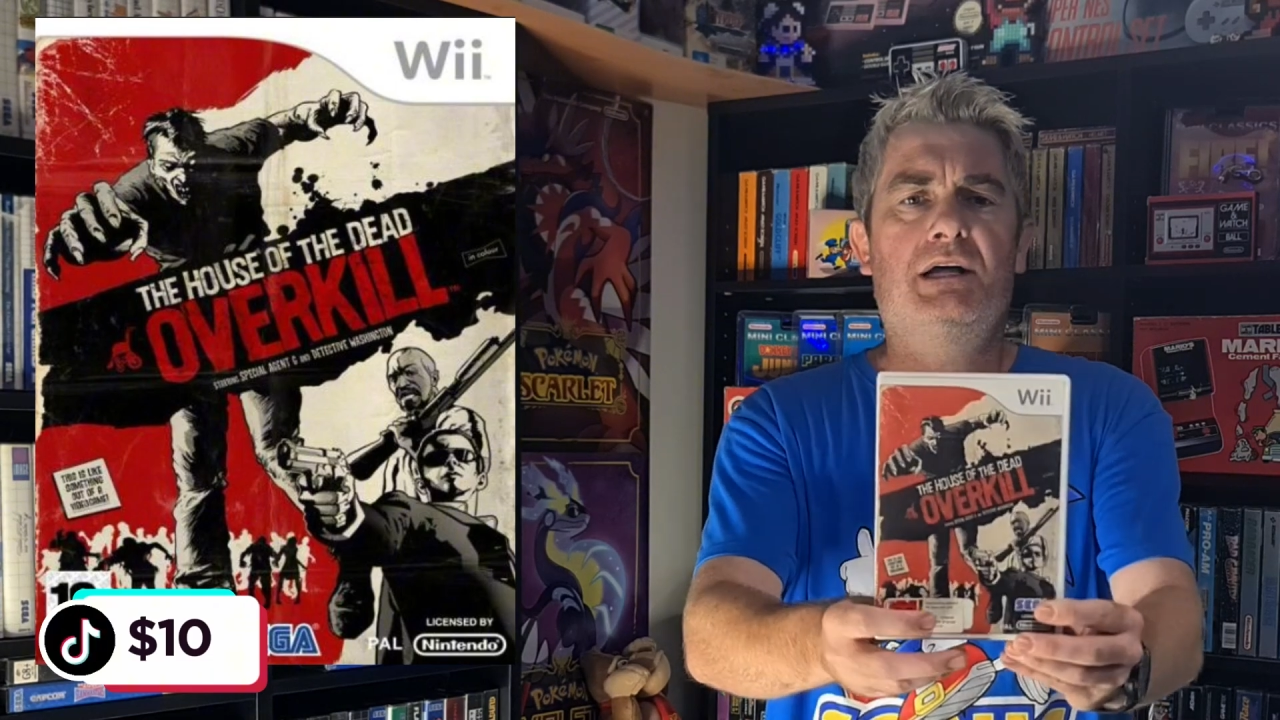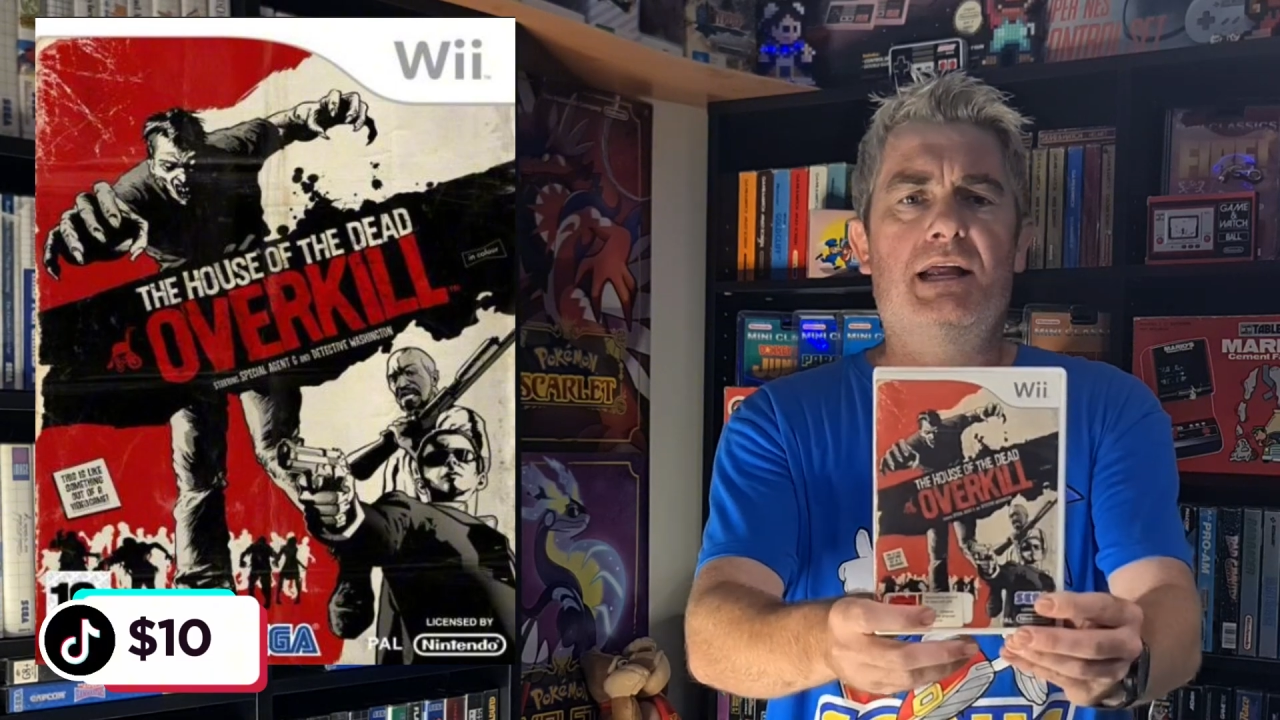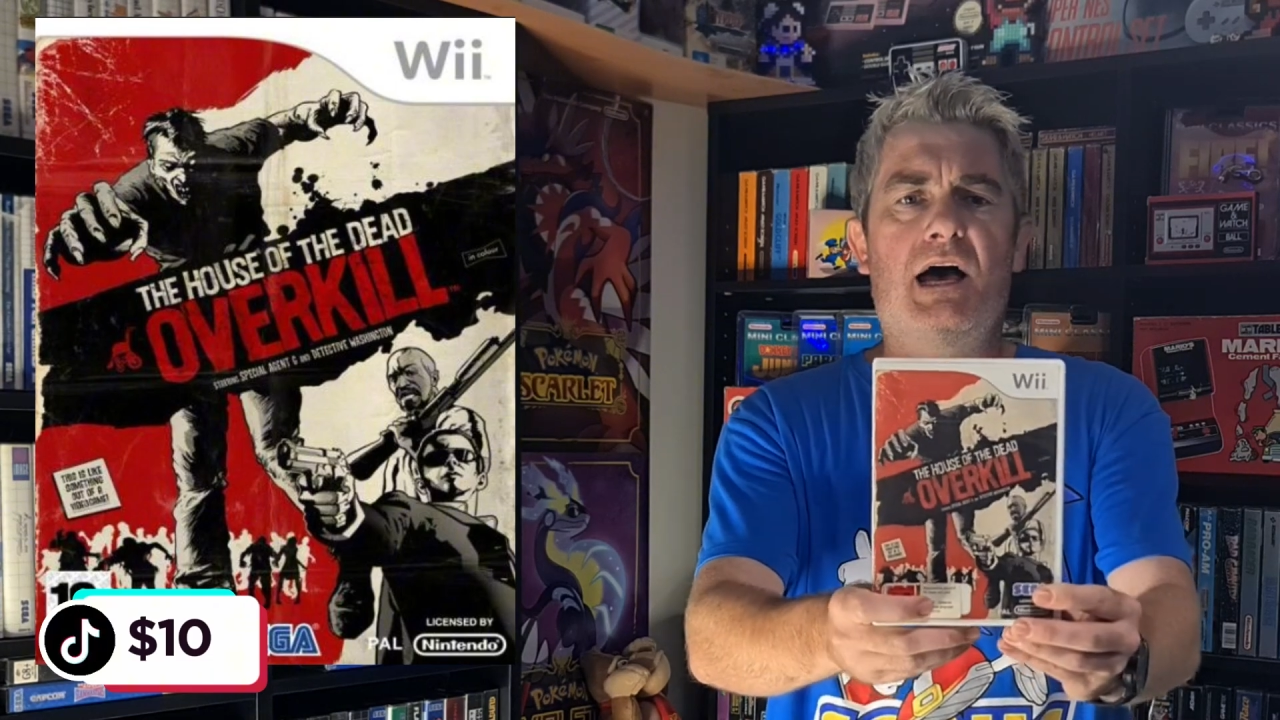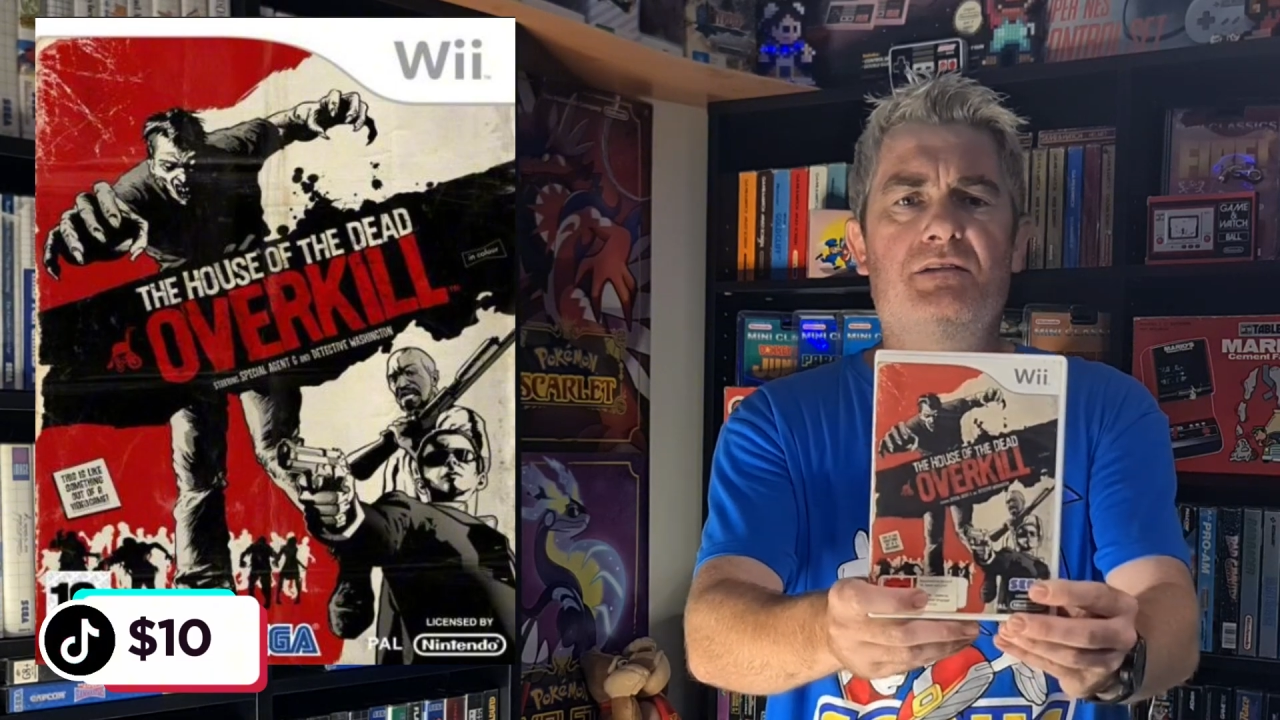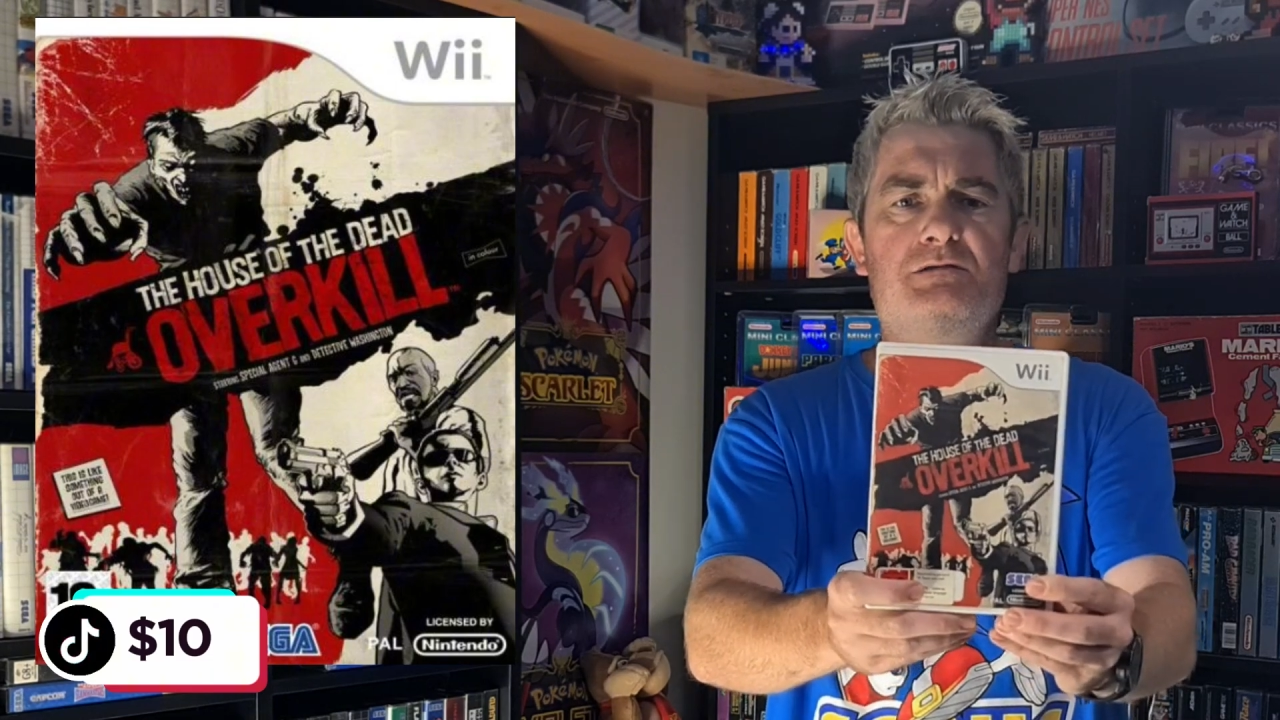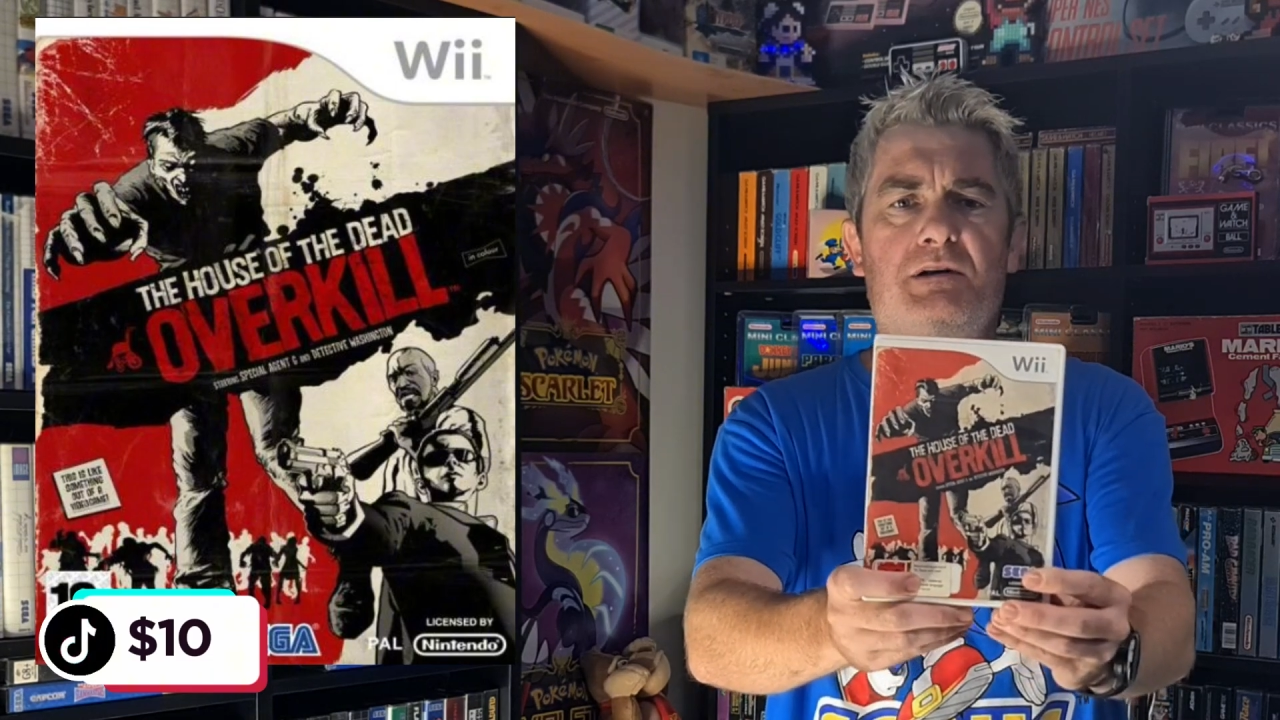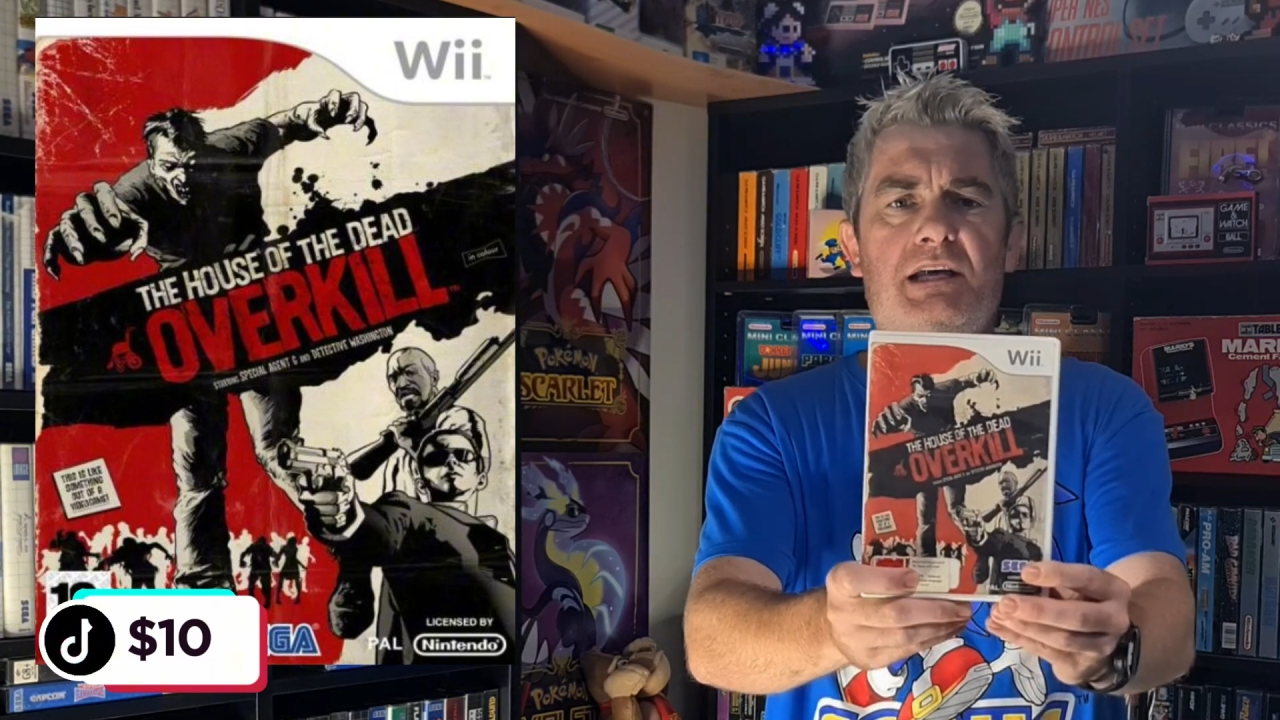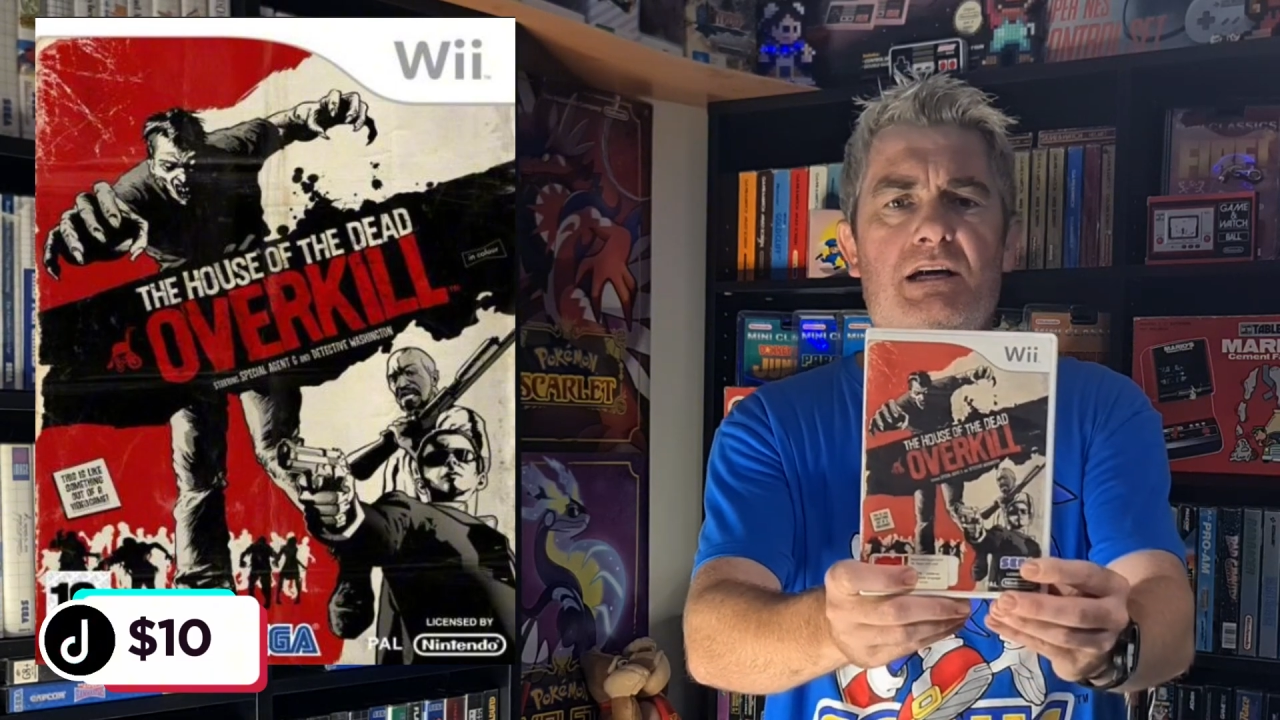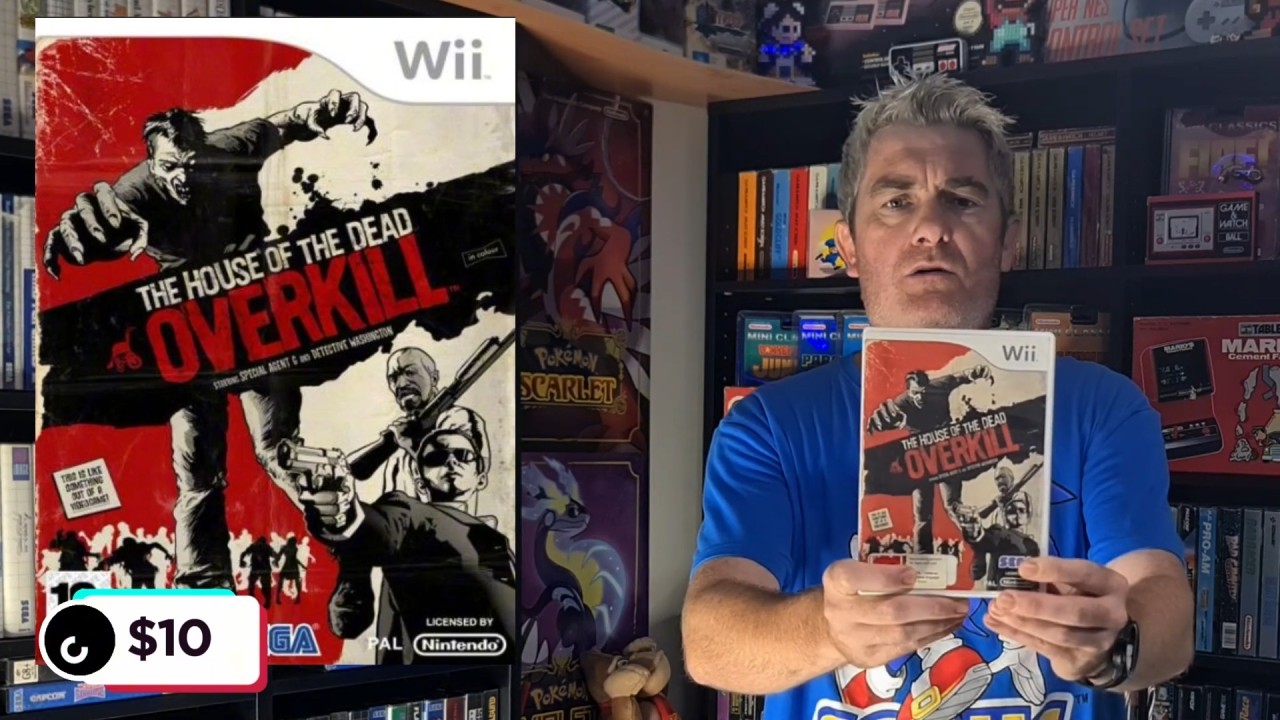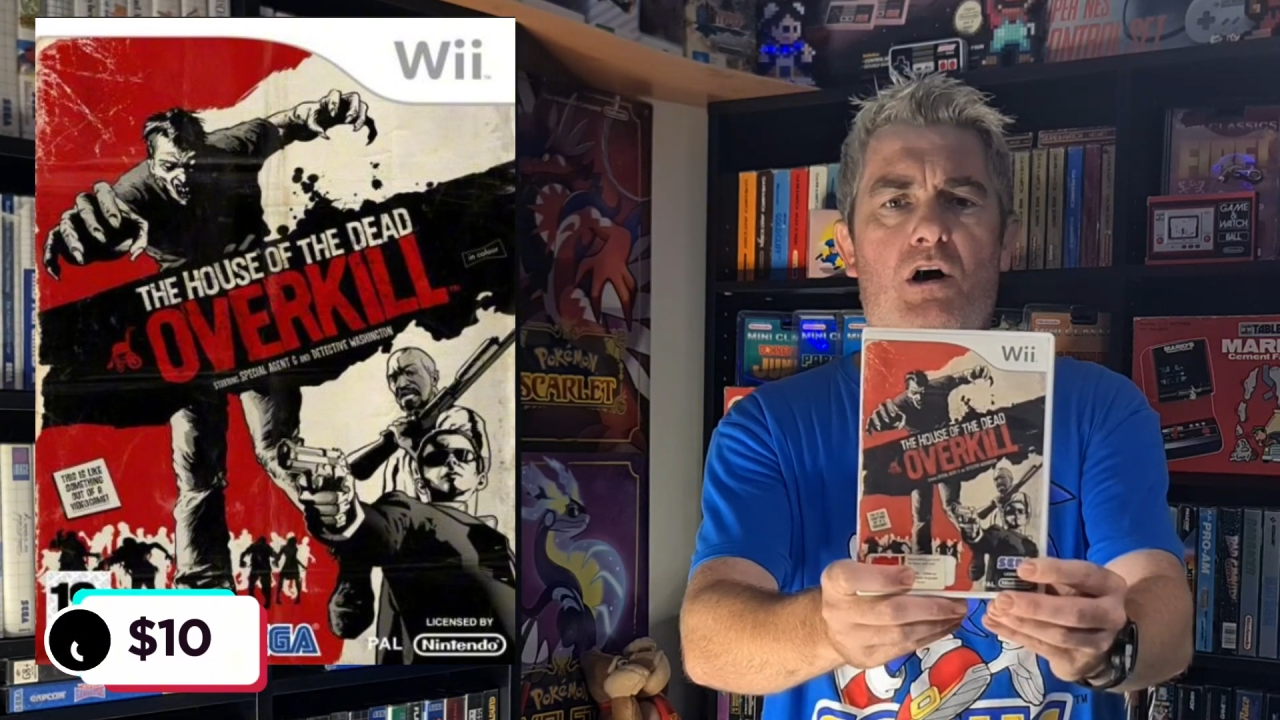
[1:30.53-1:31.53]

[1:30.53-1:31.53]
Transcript: Now, this one here,